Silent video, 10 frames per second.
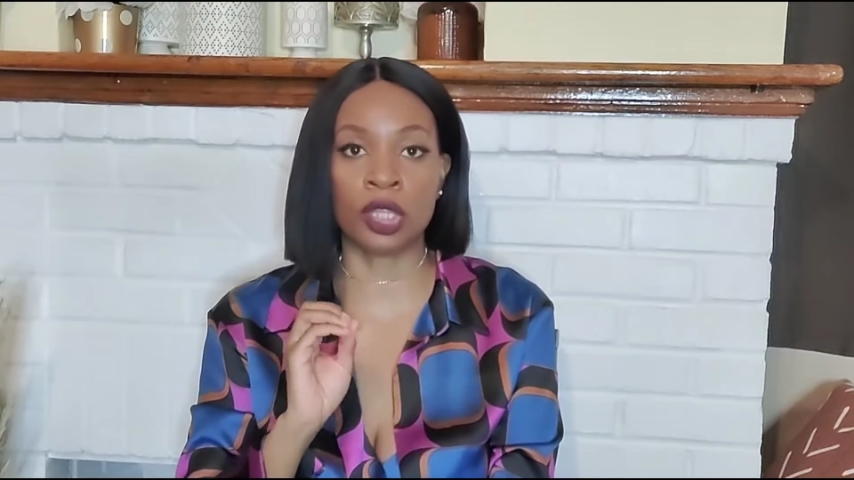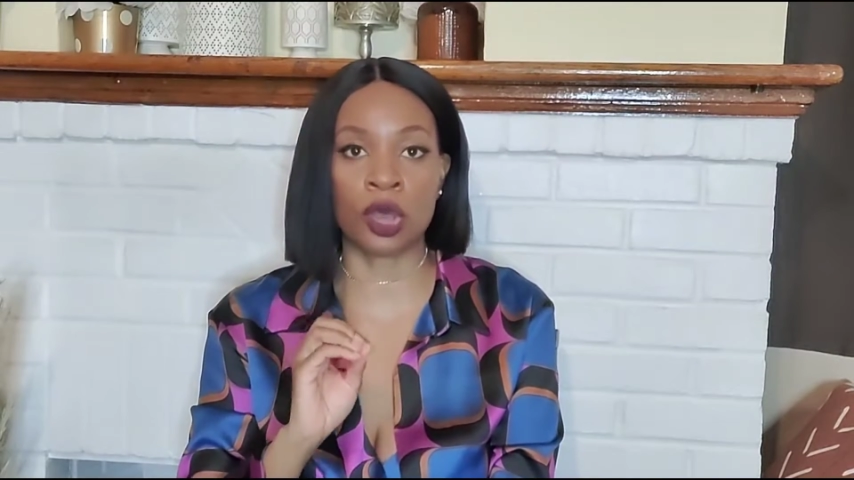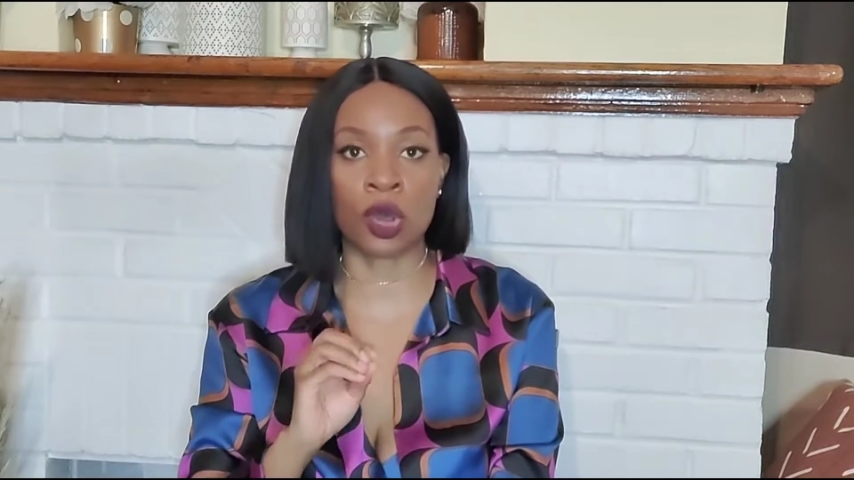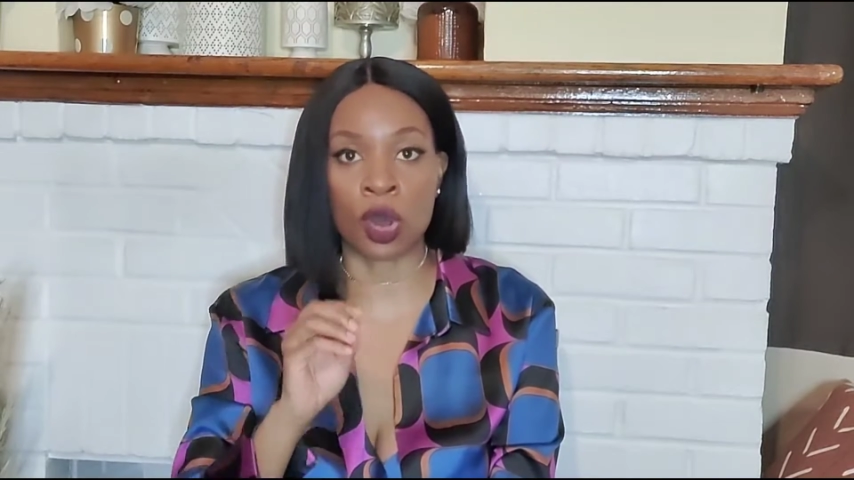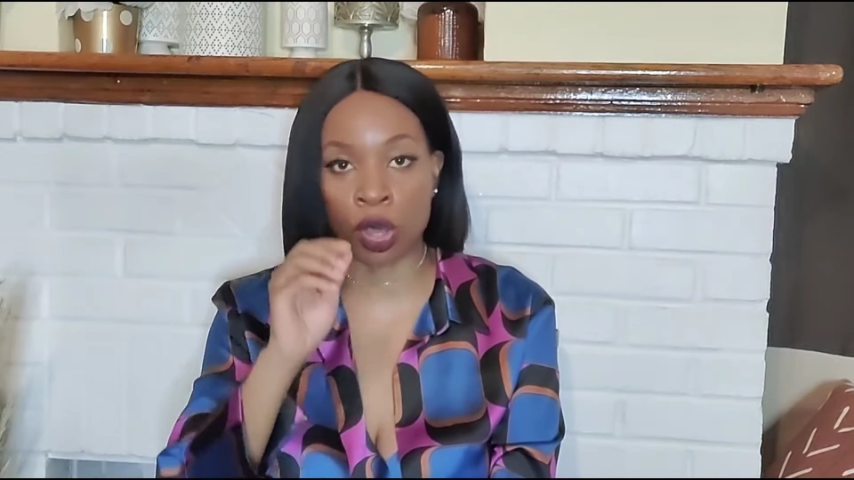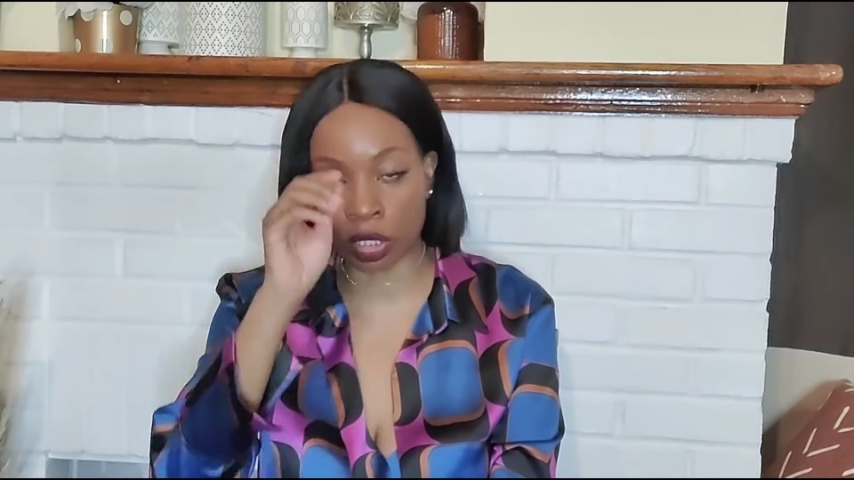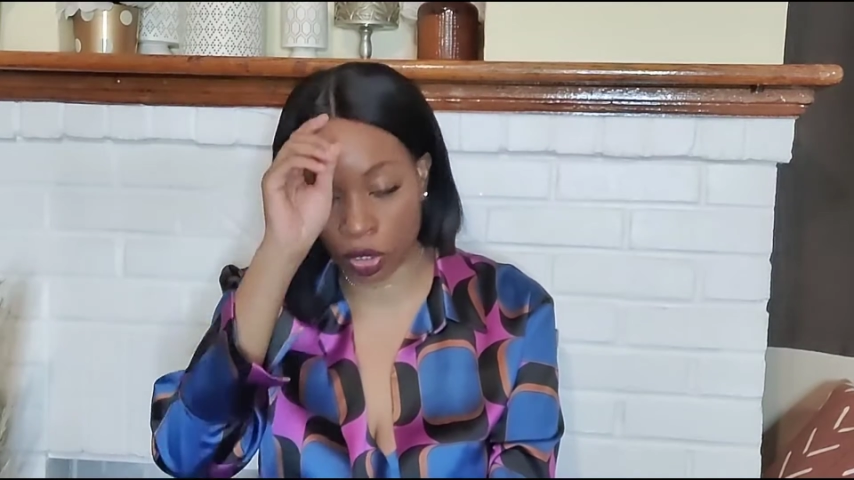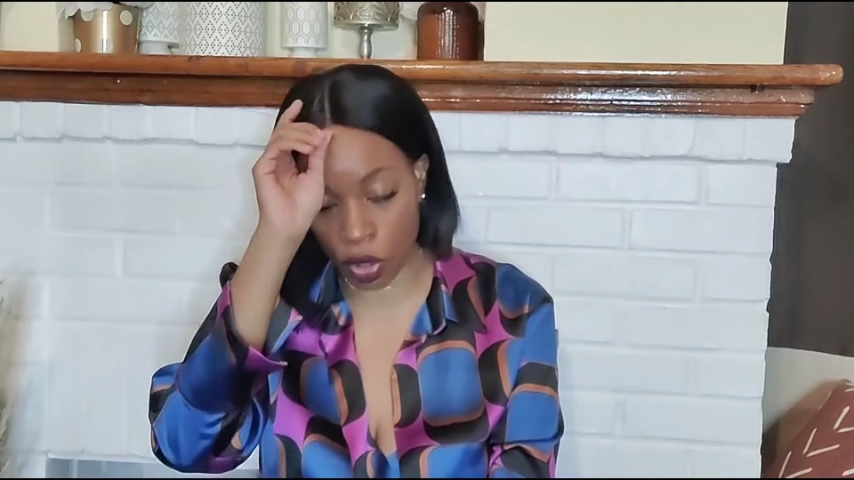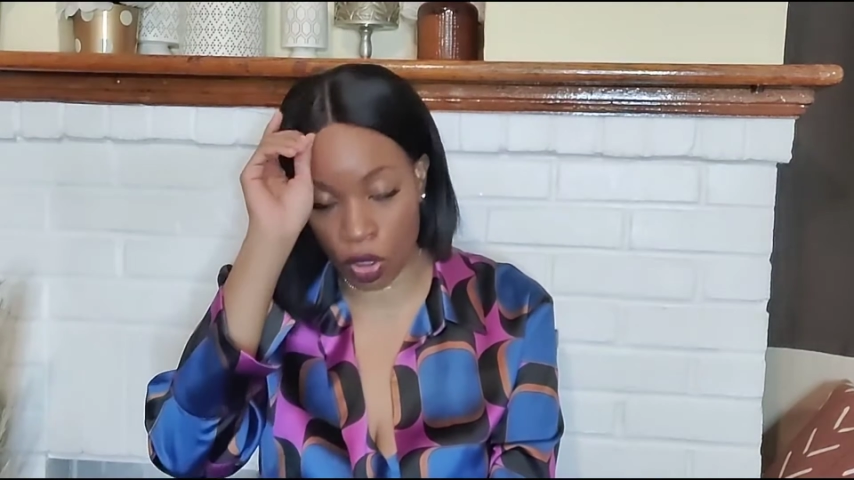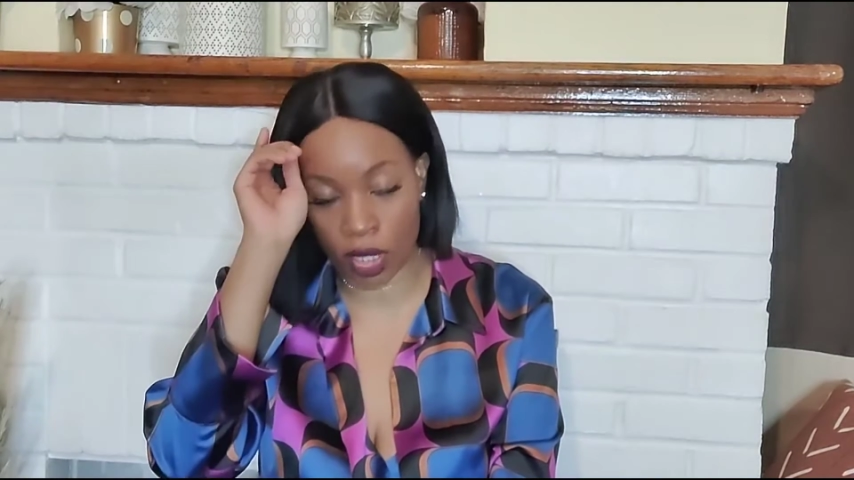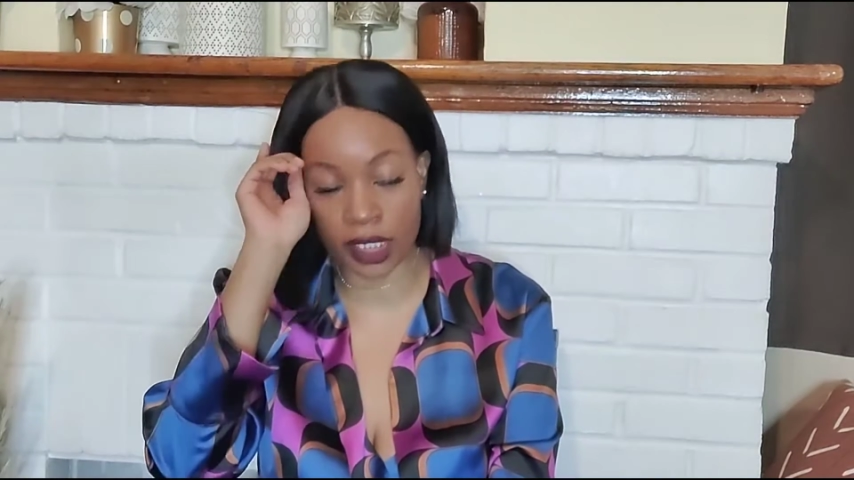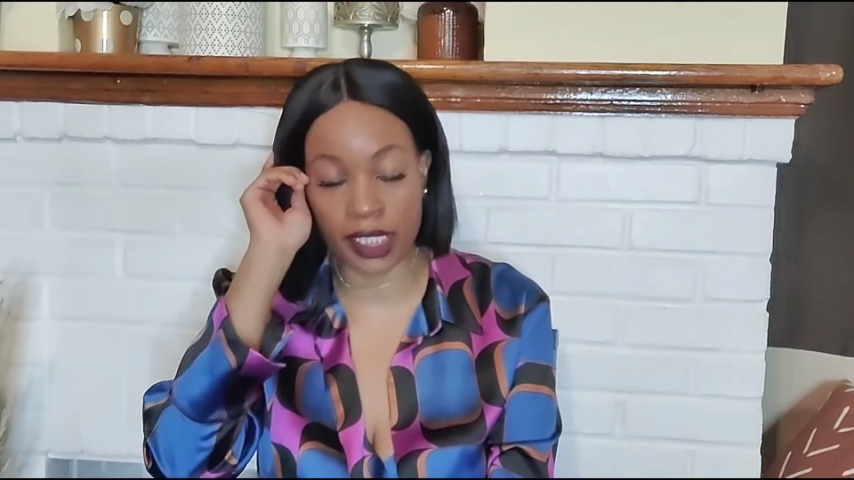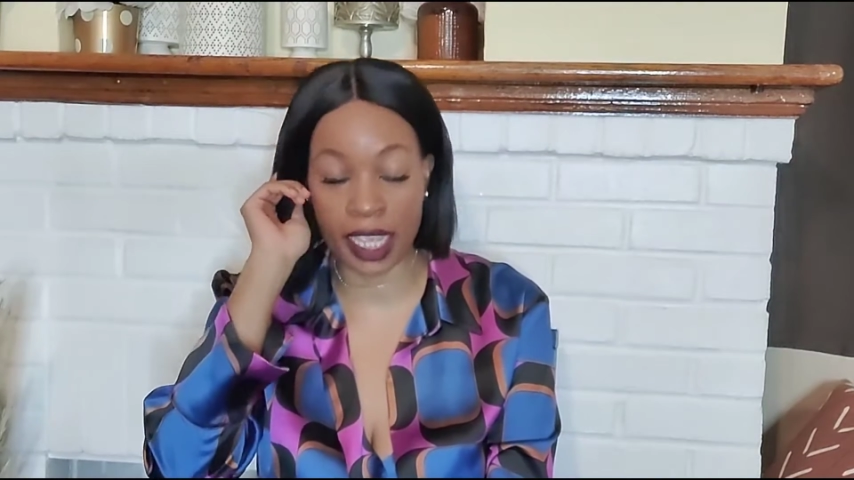long